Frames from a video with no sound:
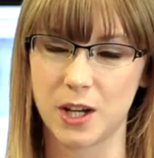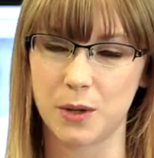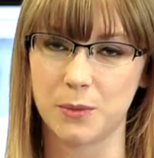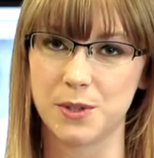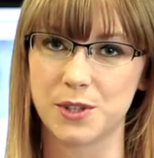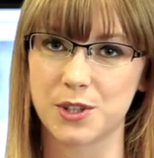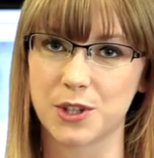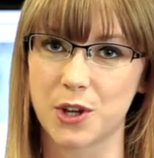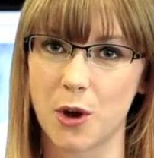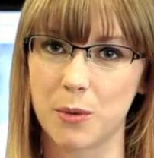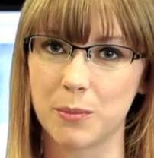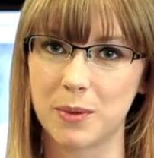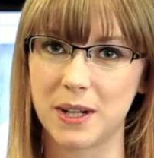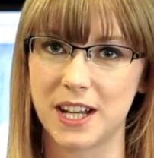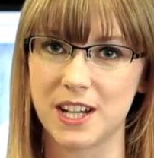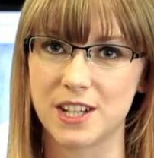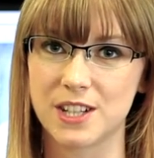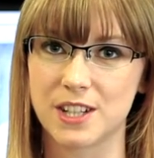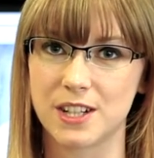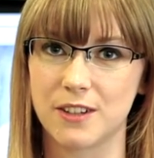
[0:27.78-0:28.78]
We use a
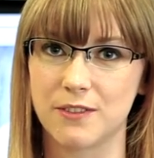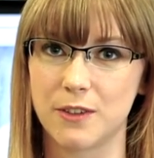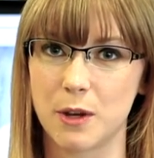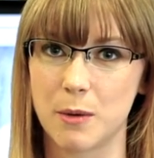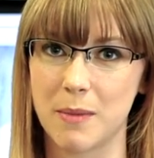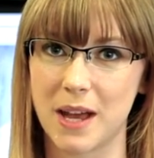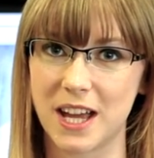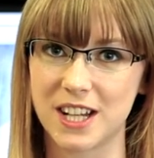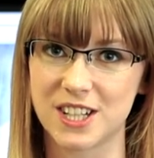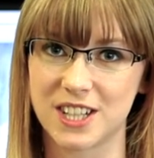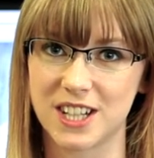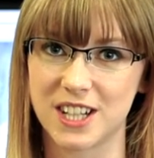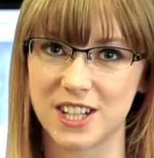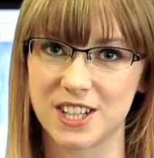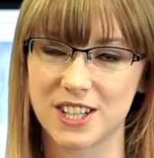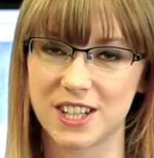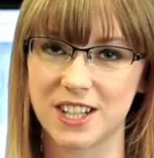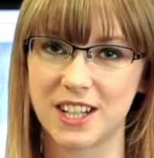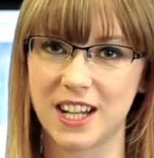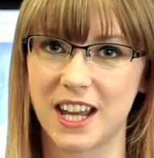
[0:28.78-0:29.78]
combination of
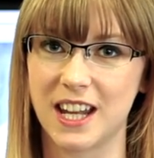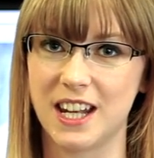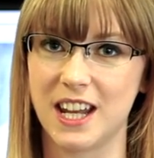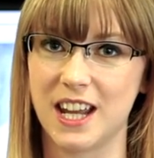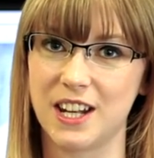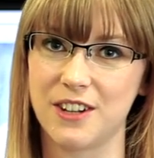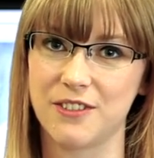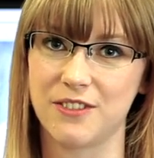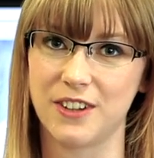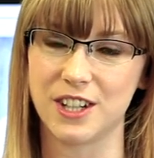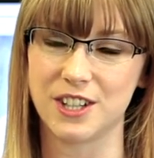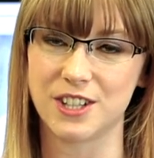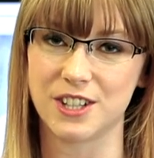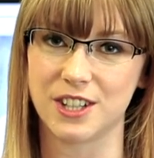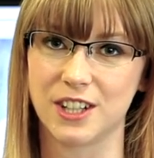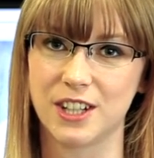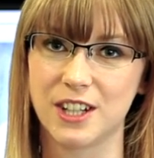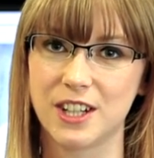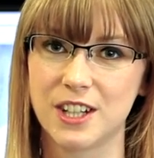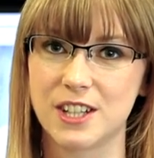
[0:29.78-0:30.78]
imagination and
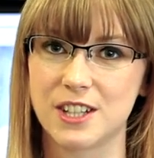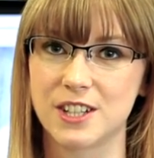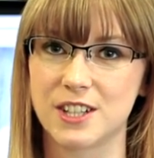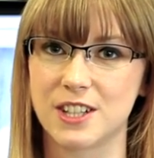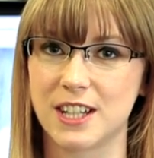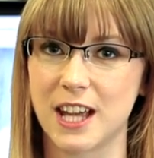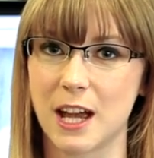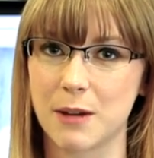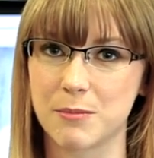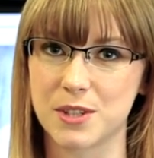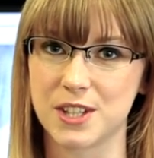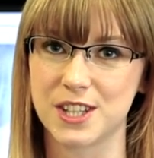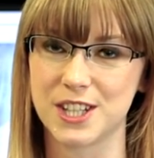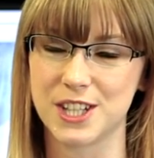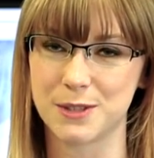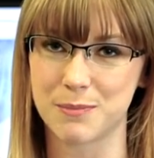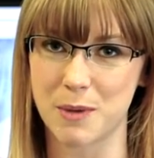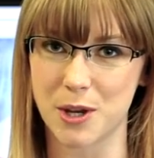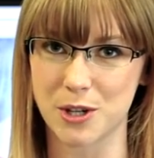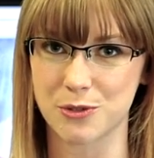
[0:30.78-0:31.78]
innovation to capture
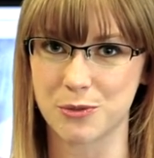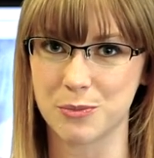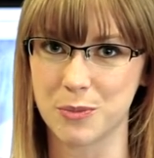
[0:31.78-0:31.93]
these special